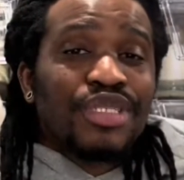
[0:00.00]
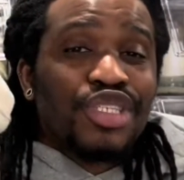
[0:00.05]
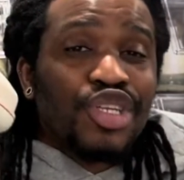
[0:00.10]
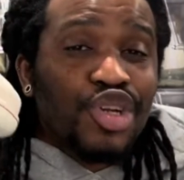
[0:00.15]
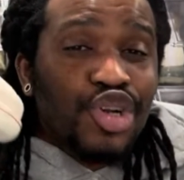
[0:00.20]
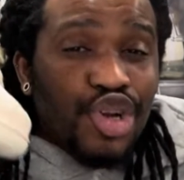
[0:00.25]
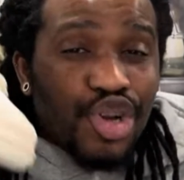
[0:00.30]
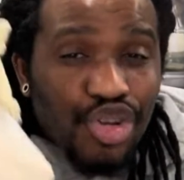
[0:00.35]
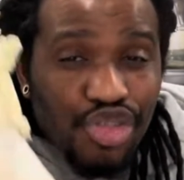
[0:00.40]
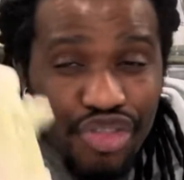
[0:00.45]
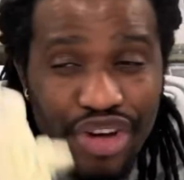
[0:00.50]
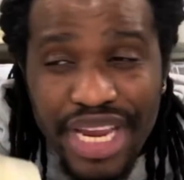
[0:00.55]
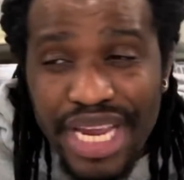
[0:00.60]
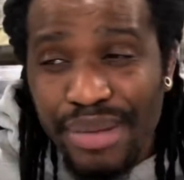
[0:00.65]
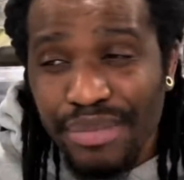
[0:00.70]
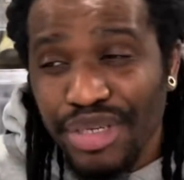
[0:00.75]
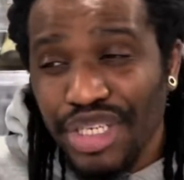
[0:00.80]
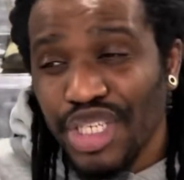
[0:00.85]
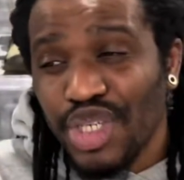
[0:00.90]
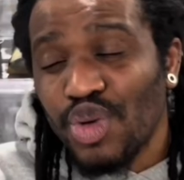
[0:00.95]
to
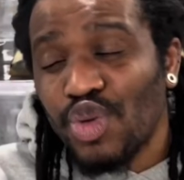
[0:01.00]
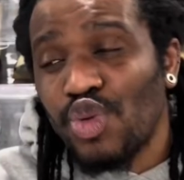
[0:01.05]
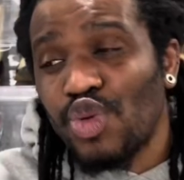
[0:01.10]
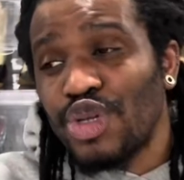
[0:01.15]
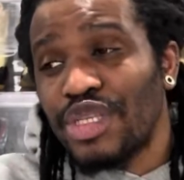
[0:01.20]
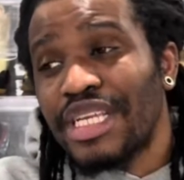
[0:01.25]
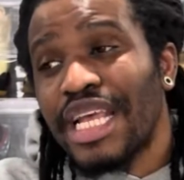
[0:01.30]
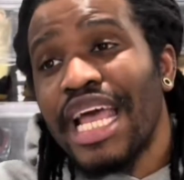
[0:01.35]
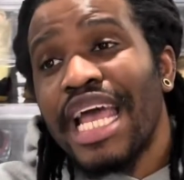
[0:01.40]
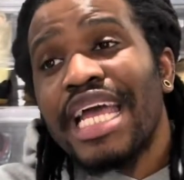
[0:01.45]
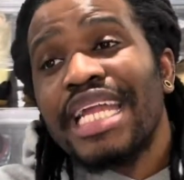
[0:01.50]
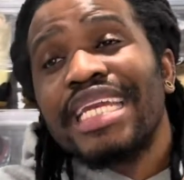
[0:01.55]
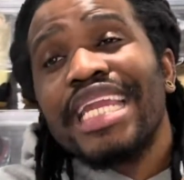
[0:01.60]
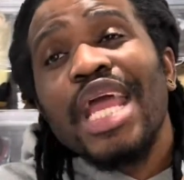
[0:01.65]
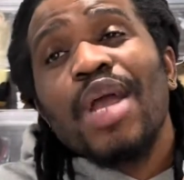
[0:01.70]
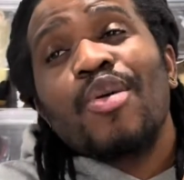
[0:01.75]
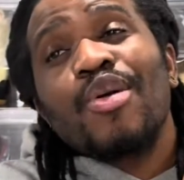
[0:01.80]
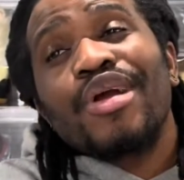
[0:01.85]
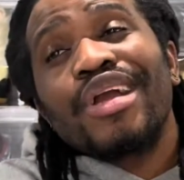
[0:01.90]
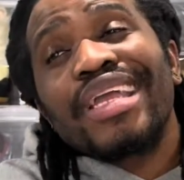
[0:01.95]
cream shoes. They
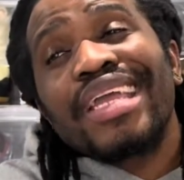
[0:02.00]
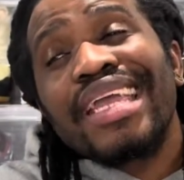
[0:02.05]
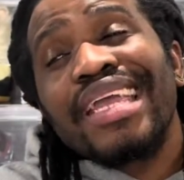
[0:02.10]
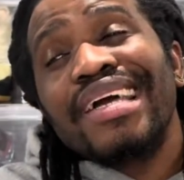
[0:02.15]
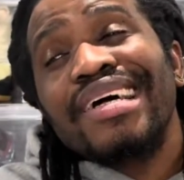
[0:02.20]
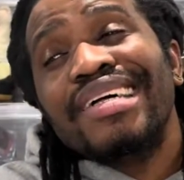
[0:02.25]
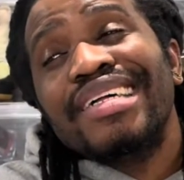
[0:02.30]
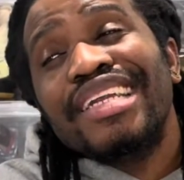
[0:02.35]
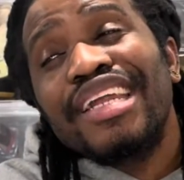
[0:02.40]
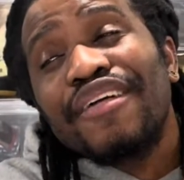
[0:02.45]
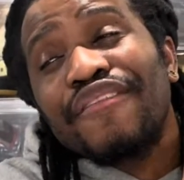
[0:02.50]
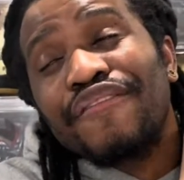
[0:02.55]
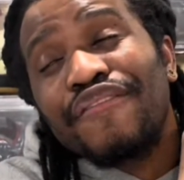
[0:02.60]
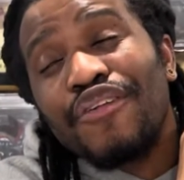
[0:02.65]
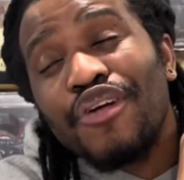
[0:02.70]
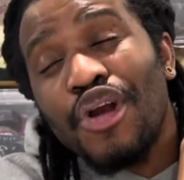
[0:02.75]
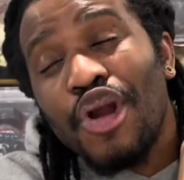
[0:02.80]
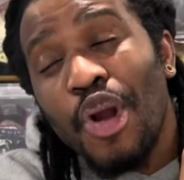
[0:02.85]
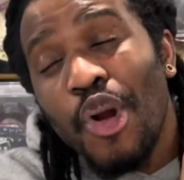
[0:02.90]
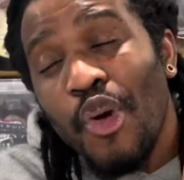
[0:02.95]
were killing it
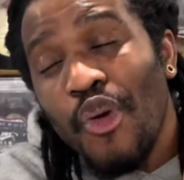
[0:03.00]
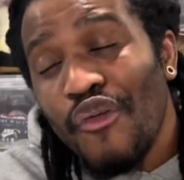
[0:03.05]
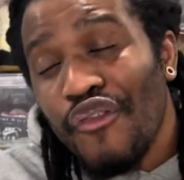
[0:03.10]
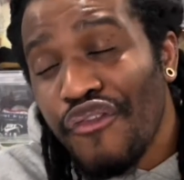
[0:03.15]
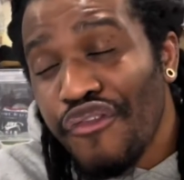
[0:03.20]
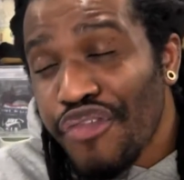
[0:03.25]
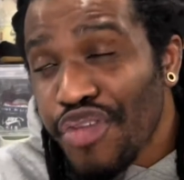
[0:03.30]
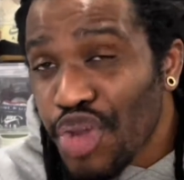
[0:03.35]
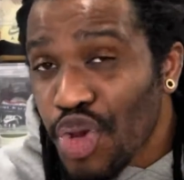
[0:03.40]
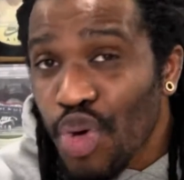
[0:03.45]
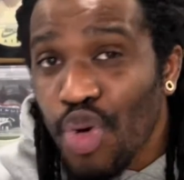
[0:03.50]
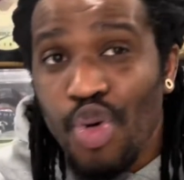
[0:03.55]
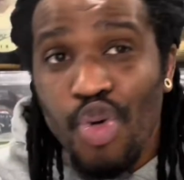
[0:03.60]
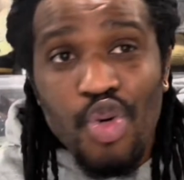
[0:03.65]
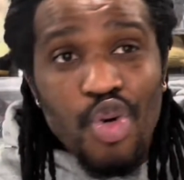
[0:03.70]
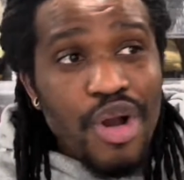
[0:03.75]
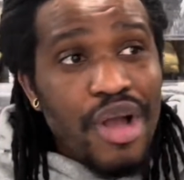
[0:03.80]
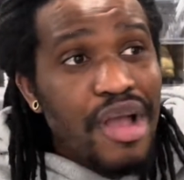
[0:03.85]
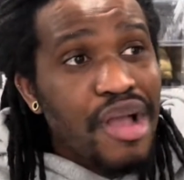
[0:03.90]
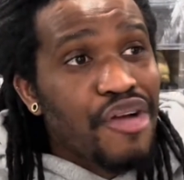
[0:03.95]
for
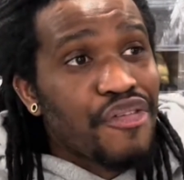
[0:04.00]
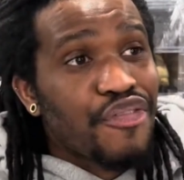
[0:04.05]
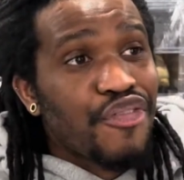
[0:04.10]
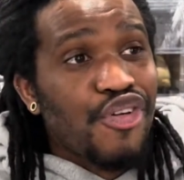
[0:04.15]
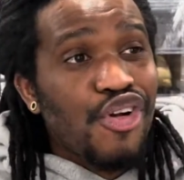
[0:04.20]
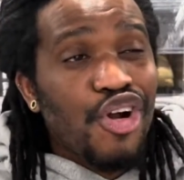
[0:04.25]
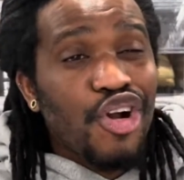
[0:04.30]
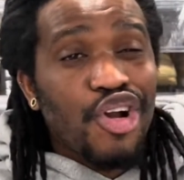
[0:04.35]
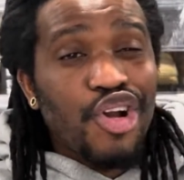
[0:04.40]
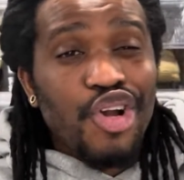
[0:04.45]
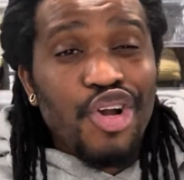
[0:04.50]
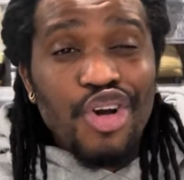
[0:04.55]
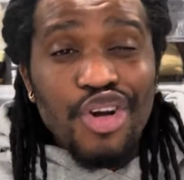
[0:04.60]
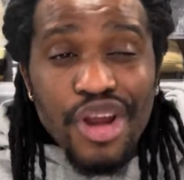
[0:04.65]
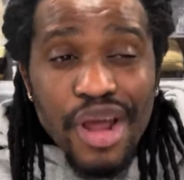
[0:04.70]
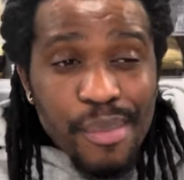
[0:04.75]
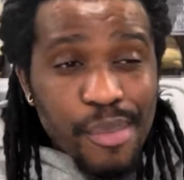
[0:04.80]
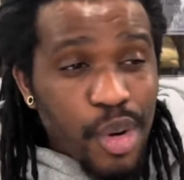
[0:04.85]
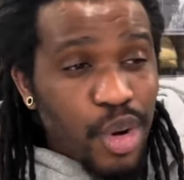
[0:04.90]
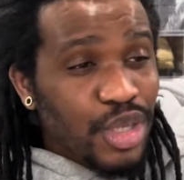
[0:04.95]
a good
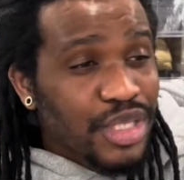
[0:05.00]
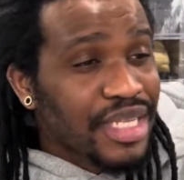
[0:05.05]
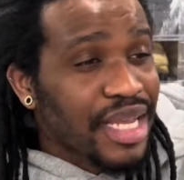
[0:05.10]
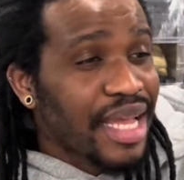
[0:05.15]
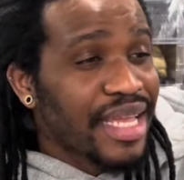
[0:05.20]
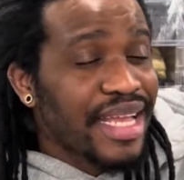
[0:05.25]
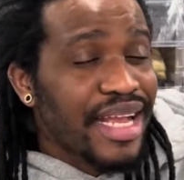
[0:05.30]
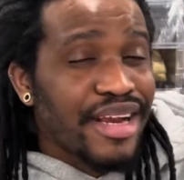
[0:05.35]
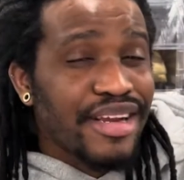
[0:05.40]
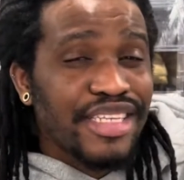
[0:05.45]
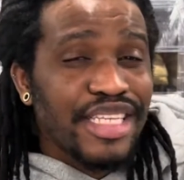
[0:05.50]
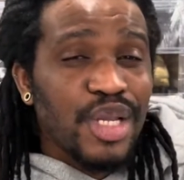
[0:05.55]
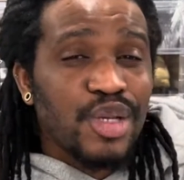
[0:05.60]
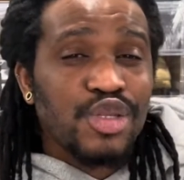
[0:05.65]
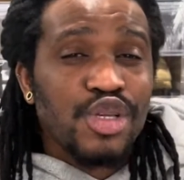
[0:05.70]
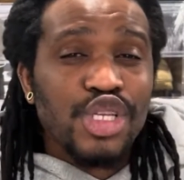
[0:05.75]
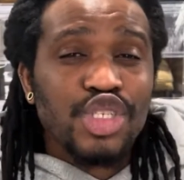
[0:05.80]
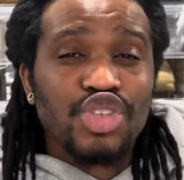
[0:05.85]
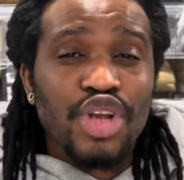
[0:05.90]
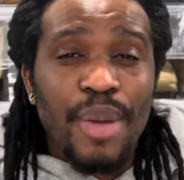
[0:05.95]
amount of years. They were
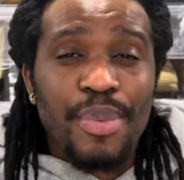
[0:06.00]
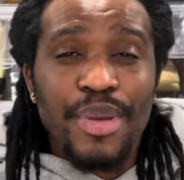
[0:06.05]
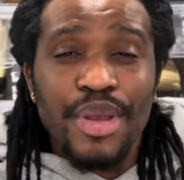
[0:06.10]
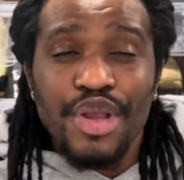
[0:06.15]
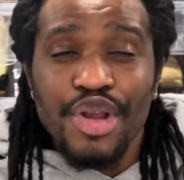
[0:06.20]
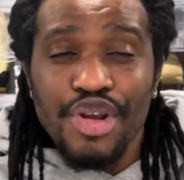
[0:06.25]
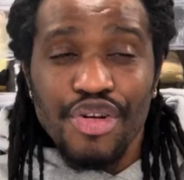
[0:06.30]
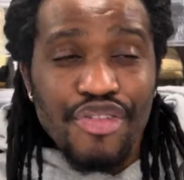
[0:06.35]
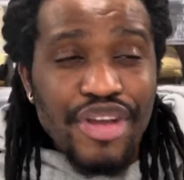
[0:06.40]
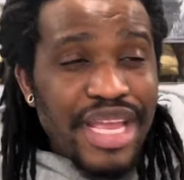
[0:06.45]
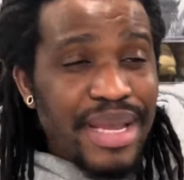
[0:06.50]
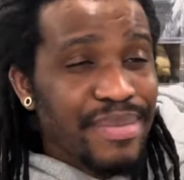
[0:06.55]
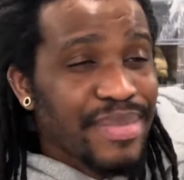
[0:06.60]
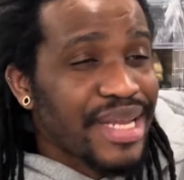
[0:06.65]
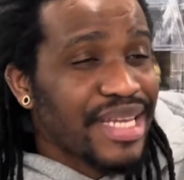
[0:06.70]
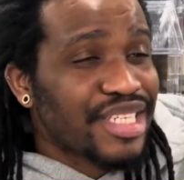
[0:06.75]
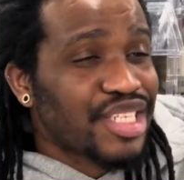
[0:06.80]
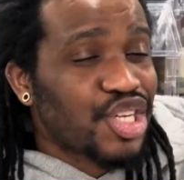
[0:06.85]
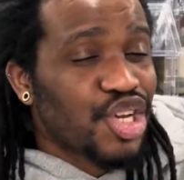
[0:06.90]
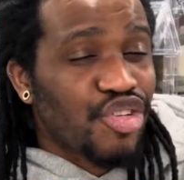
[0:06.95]
just dropping cream
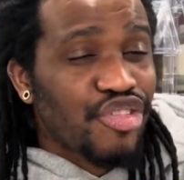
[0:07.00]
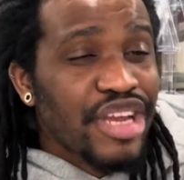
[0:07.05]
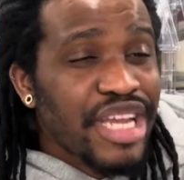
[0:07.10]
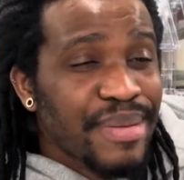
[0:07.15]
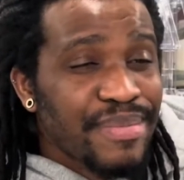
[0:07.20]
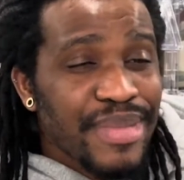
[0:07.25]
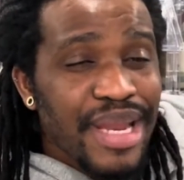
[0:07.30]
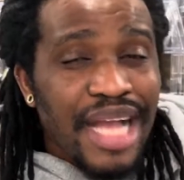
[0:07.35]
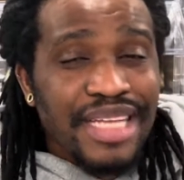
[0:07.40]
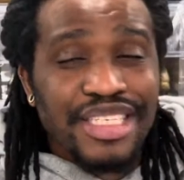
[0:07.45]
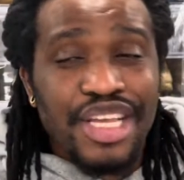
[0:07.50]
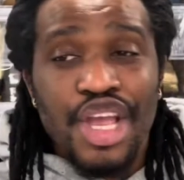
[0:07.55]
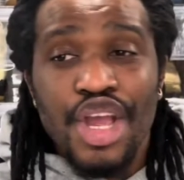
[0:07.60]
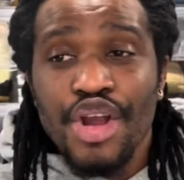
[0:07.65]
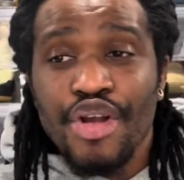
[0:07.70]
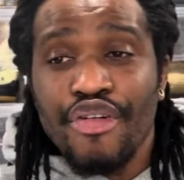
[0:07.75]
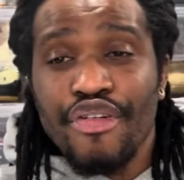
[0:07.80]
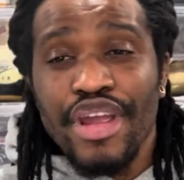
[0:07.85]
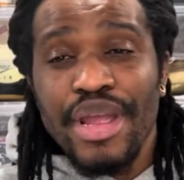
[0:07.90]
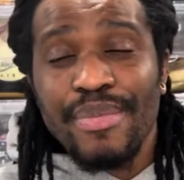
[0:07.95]
this, cream that,
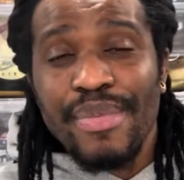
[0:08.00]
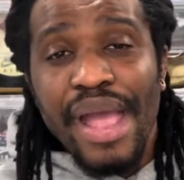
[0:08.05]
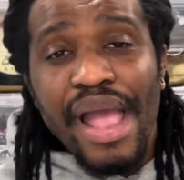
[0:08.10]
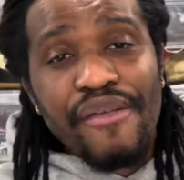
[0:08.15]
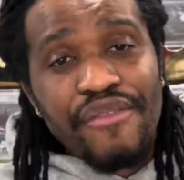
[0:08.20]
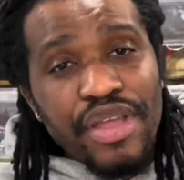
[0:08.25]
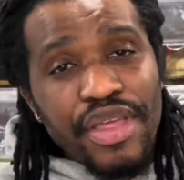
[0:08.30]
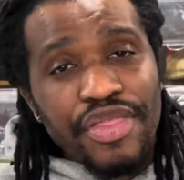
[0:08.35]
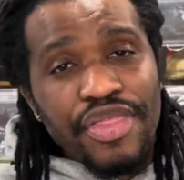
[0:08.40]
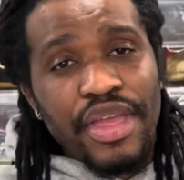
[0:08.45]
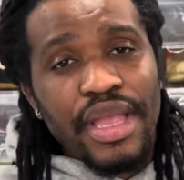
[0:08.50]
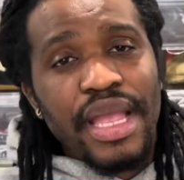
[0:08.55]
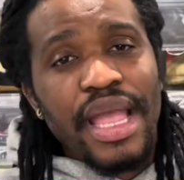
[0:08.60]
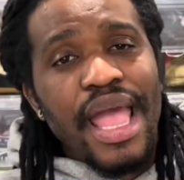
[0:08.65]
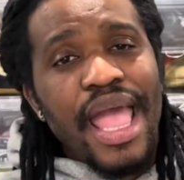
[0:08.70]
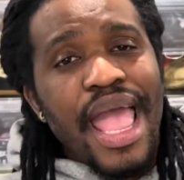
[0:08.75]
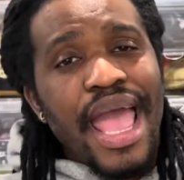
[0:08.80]
cream everything.